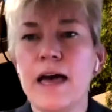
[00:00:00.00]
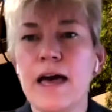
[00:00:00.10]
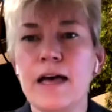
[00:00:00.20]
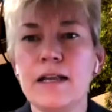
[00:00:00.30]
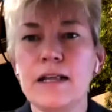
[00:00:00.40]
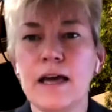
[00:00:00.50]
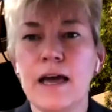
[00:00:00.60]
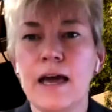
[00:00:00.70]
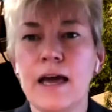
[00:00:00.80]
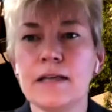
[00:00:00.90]
ahead
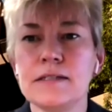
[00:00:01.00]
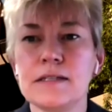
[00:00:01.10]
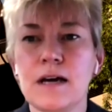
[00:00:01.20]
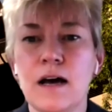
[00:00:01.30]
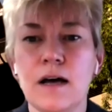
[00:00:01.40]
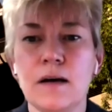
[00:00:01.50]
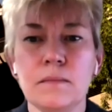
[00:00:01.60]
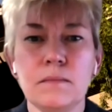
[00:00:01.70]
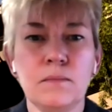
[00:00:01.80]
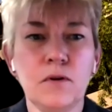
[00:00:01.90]
and
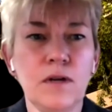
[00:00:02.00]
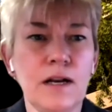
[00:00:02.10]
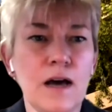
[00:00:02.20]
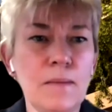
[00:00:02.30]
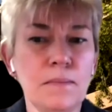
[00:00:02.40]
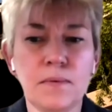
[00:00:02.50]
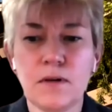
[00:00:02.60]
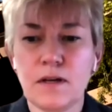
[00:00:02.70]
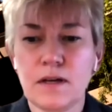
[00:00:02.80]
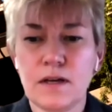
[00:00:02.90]
um, booting up
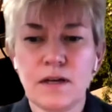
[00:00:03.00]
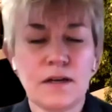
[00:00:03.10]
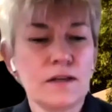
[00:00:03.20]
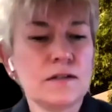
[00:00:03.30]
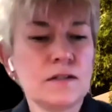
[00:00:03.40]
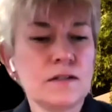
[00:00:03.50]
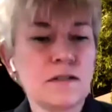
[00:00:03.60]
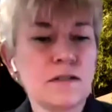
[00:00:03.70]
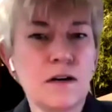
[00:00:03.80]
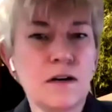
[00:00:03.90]

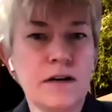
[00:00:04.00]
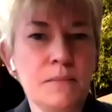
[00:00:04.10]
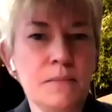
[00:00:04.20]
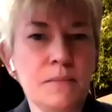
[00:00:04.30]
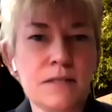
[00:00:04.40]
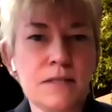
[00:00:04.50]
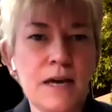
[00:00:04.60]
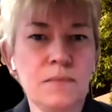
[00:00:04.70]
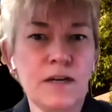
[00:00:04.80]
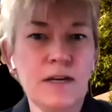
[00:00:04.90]
Sorry, let me
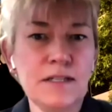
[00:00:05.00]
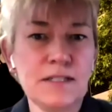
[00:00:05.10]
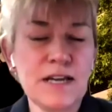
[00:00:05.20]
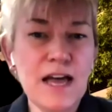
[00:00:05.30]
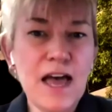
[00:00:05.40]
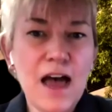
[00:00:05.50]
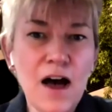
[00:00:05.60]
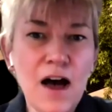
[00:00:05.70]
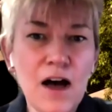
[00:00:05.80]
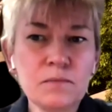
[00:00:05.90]
escape this.
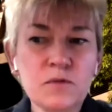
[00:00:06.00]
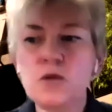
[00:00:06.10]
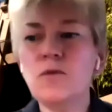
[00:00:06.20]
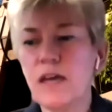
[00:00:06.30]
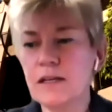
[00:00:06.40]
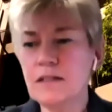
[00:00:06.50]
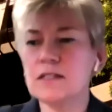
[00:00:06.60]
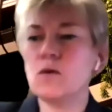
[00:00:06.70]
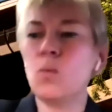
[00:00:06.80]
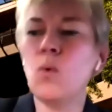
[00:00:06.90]
Um, two
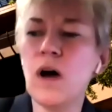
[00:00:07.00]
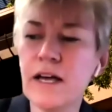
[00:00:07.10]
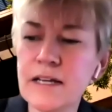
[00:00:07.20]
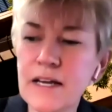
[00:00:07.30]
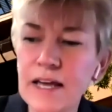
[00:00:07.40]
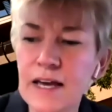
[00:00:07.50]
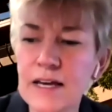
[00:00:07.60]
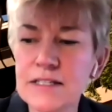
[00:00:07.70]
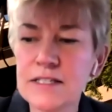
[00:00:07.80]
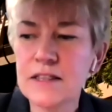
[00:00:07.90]
things. One
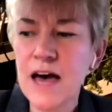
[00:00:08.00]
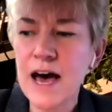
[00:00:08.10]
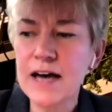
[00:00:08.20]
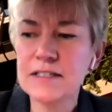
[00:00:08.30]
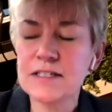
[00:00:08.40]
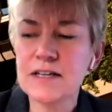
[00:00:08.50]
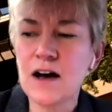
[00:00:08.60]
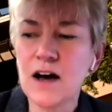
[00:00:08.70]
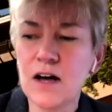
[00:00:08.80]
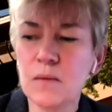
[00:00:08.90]
is that
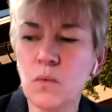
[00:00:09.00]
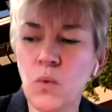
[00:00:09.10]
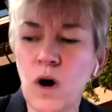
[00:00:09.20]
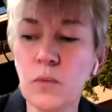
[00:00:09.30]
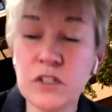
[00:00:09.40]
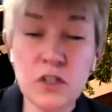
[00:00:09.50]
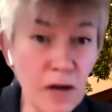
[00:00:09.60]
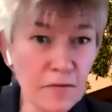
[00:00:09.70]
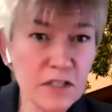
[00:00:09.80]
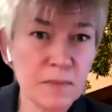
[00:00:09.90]
um, while we
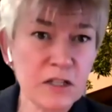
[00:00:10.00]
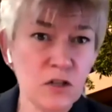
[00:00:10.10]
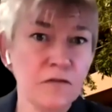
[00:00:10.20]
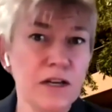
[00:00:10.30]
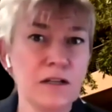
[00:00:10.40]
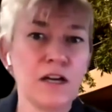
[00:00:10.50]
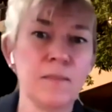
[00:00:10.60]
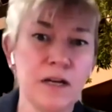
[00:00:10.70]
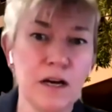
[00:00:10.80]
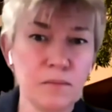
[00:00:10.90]
do have a special event
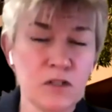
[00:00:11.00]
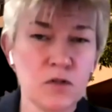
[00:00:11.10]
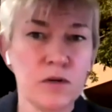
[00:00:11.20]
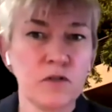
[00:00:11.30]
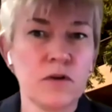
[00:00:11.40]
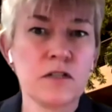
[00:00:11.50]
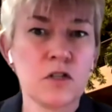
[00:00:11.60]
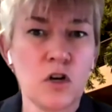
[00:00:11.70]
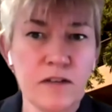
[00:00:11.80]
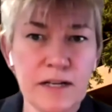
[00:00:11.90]
coming up to
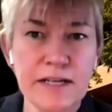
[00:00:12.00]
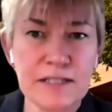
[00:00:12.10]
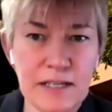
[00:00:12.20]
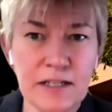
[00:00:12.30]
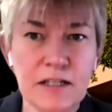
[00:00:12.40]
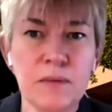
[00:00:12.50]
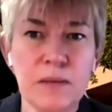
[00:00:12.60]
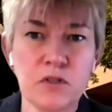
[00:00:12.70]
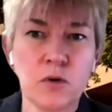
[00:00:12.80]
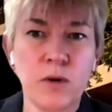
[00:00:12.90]
address COVID 19
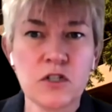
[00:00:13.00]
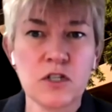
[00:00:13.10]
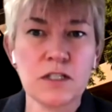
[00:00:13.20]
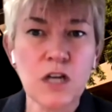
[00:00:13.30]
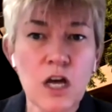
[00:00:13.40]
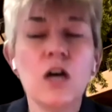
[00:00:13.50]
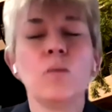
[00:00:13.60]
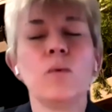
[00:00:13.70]
and people's questions,